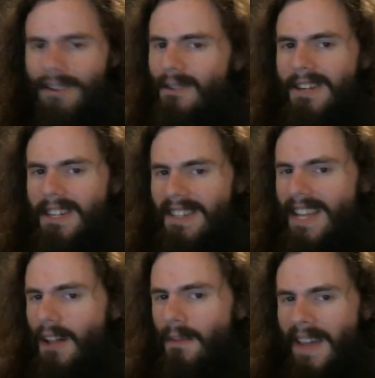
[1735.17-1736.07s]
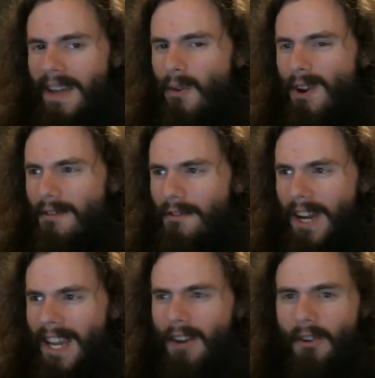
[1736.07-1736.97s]
order to tell me what a
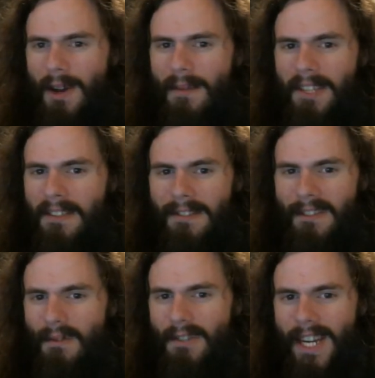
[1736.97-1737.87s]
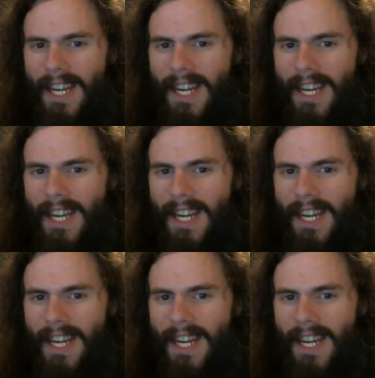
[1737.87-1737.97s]
fucking Kremlin stooge I